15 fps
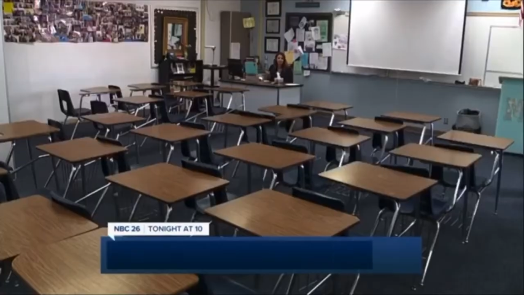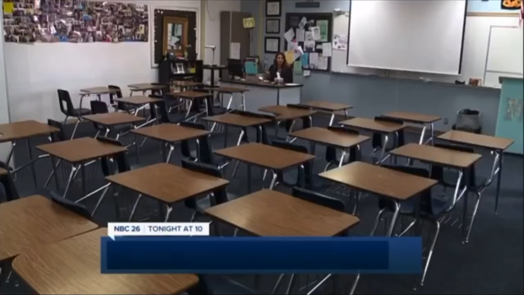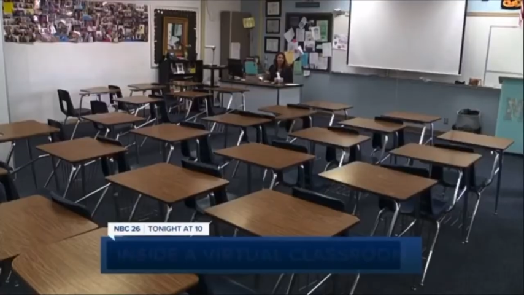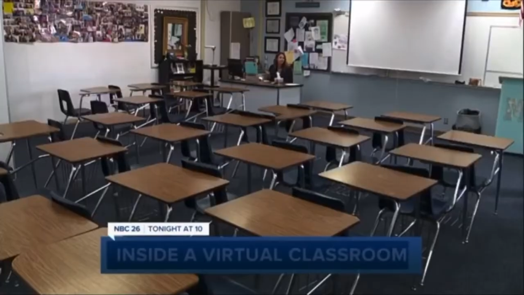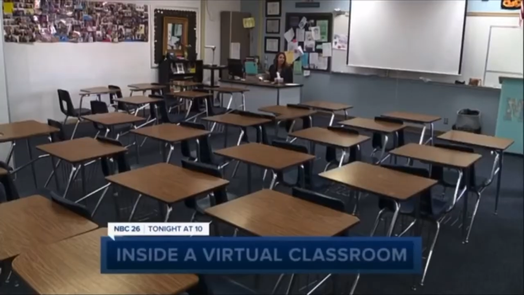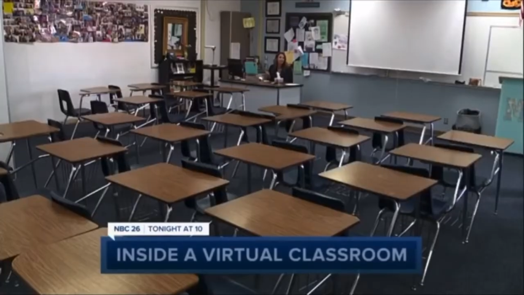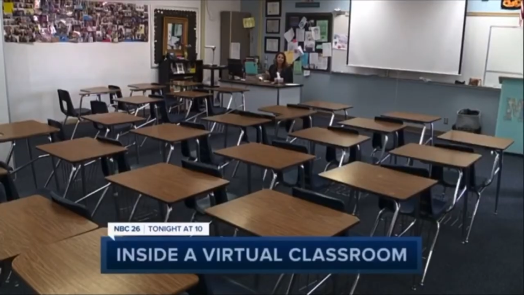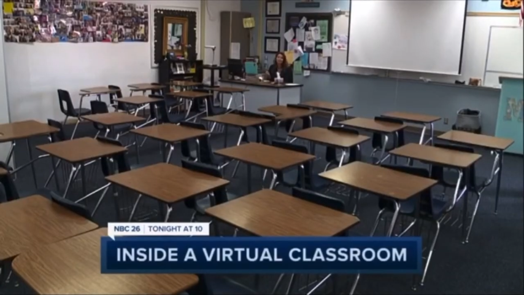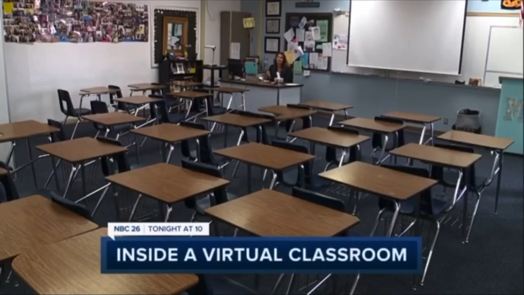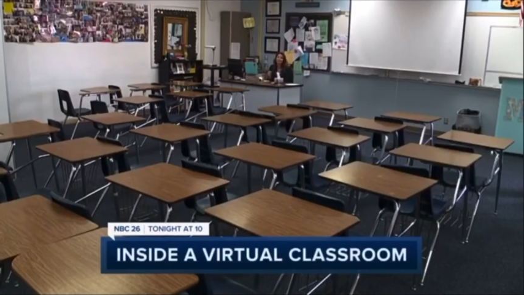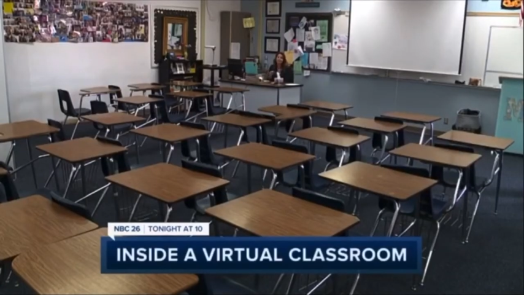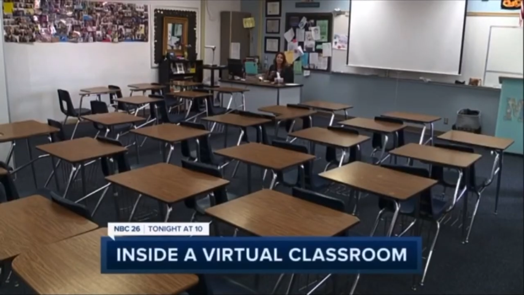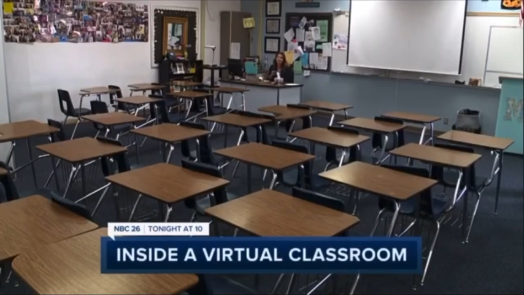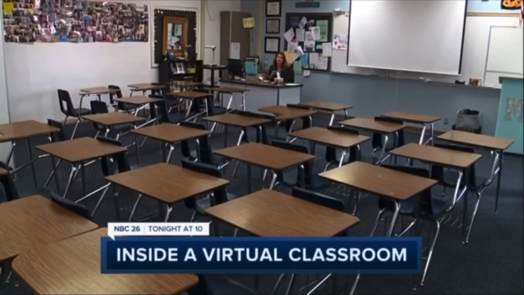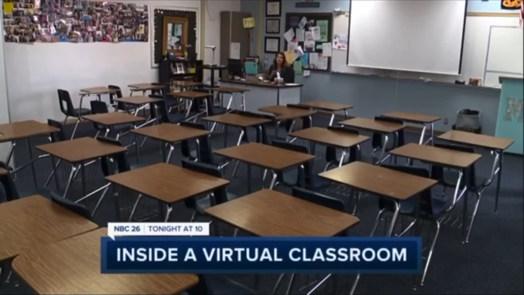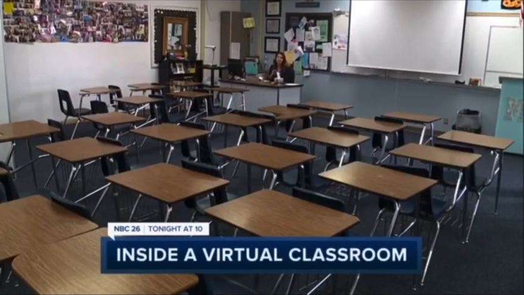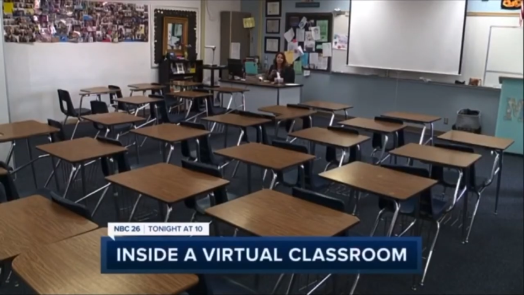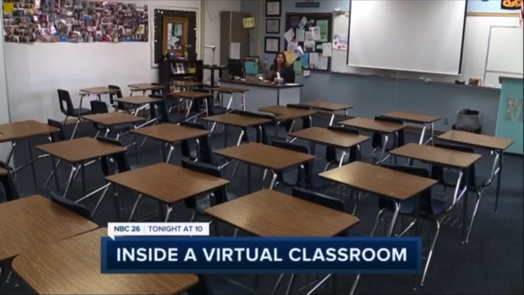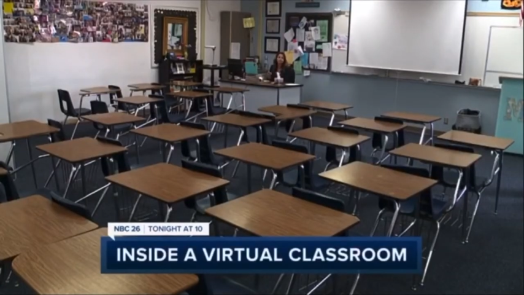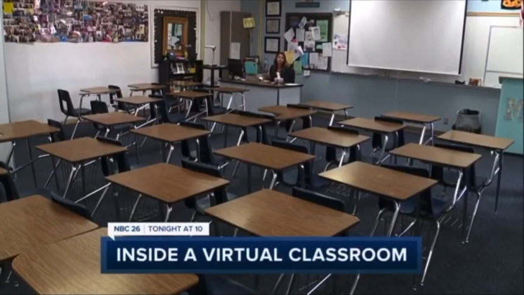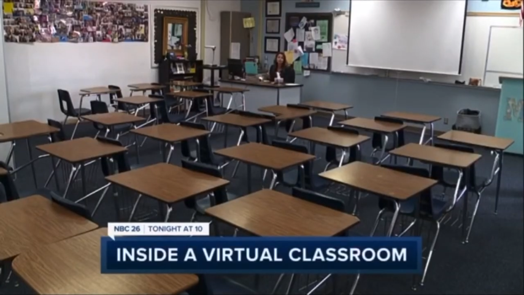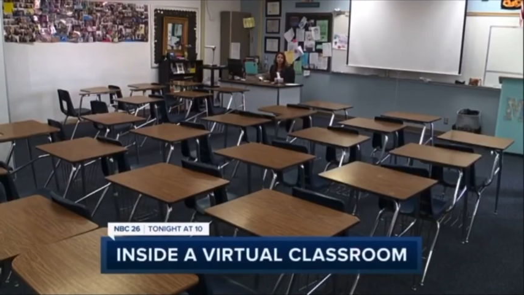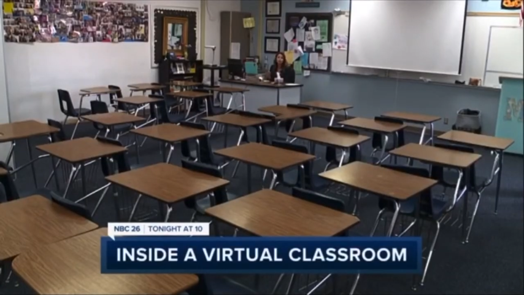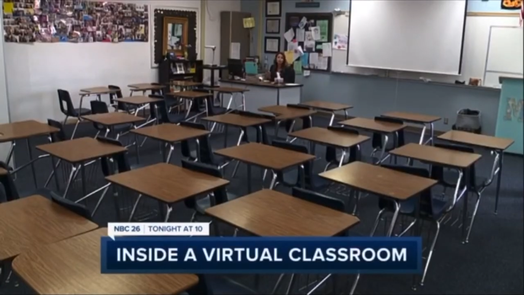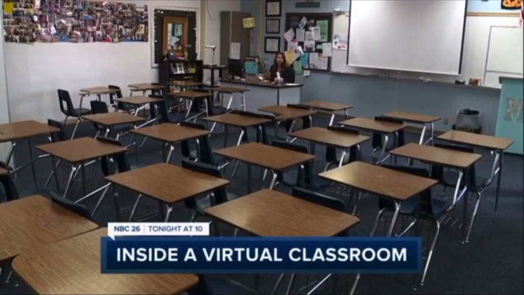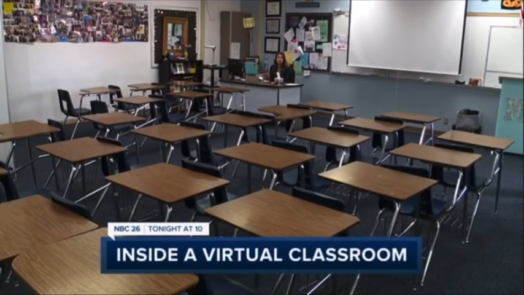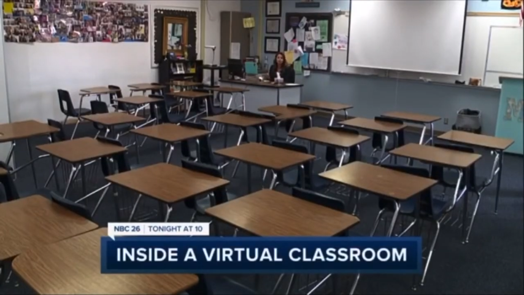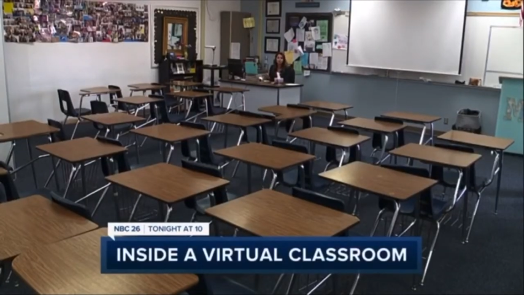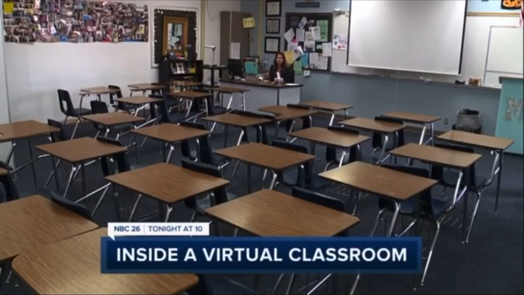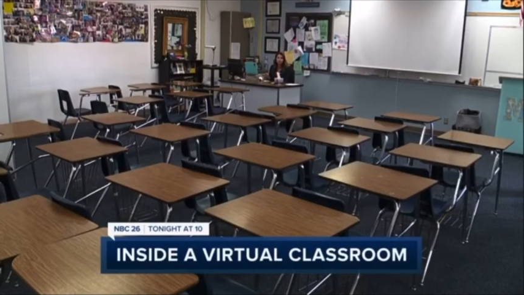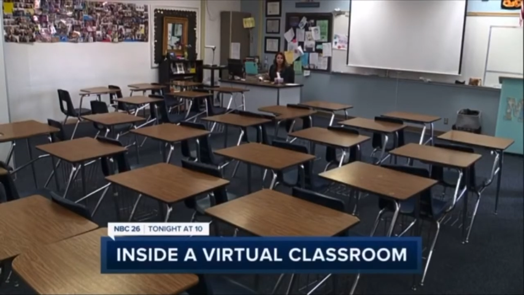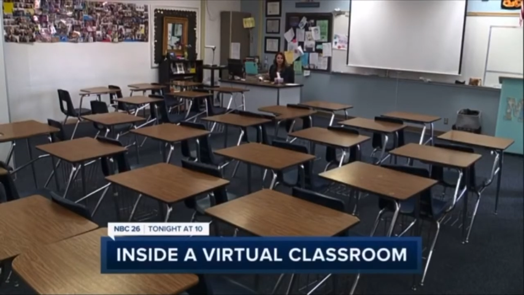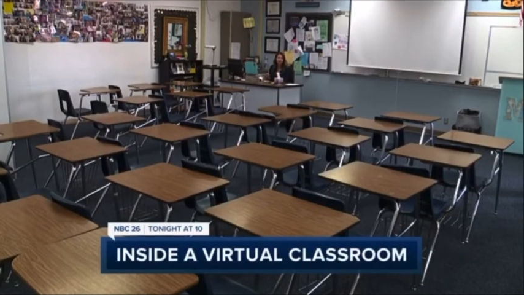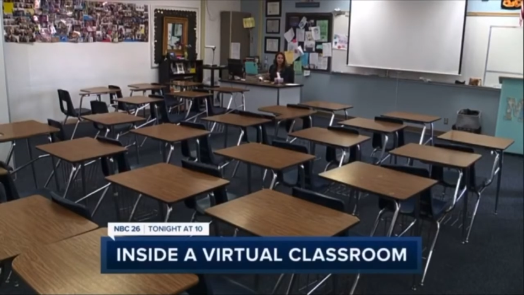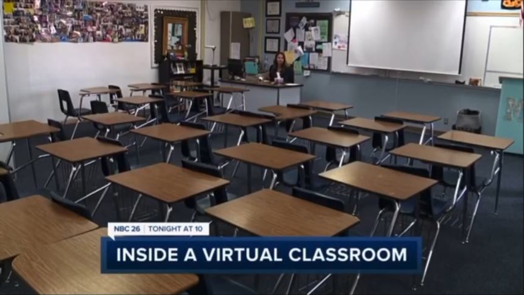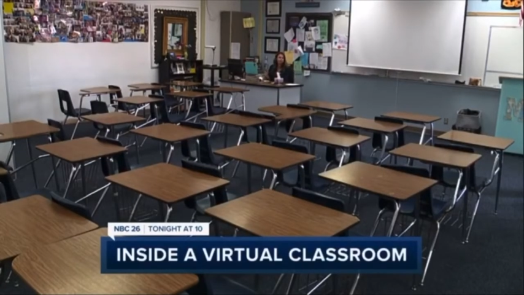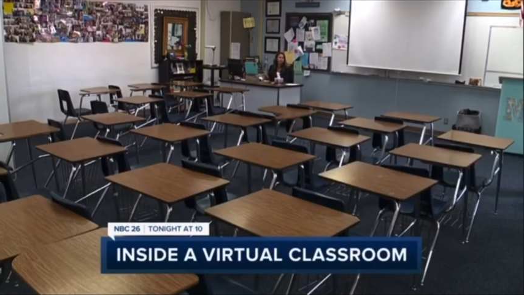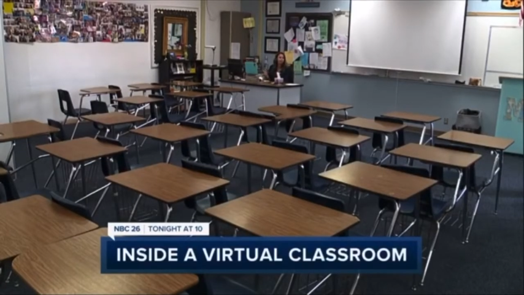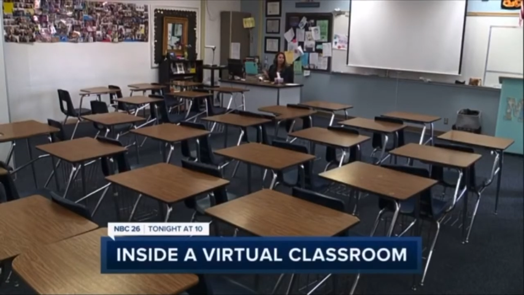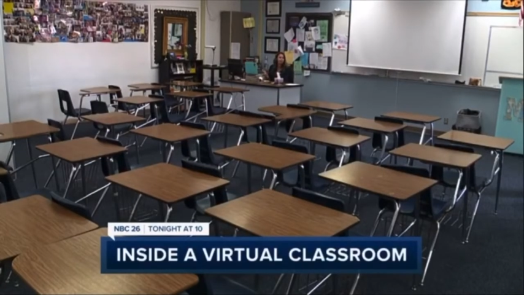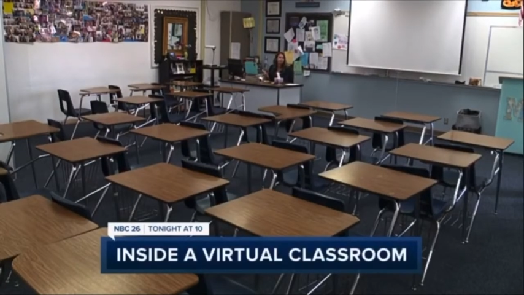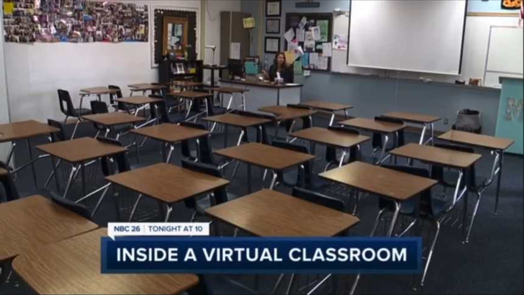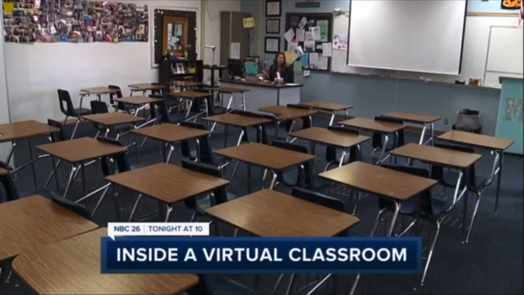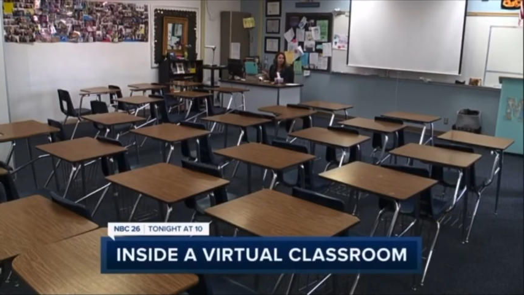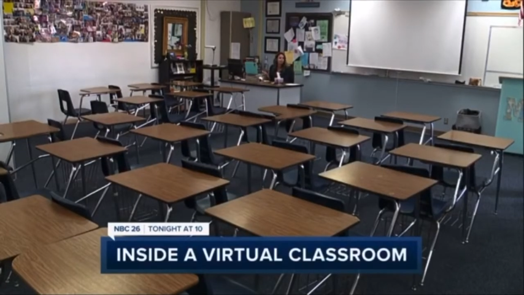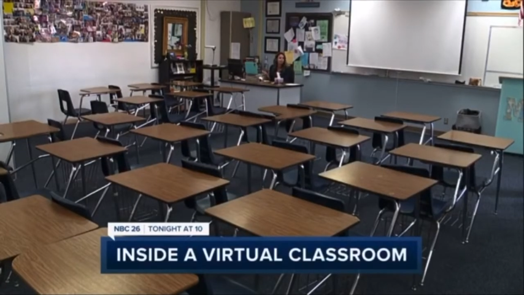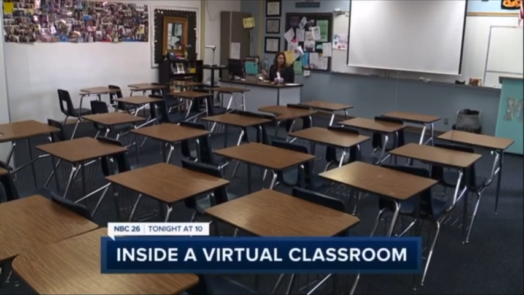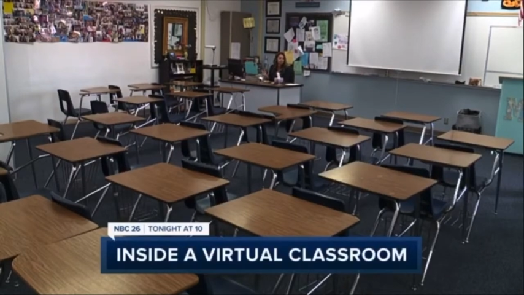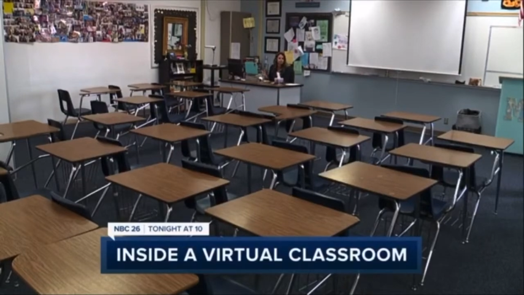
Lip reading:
(no speaker visible)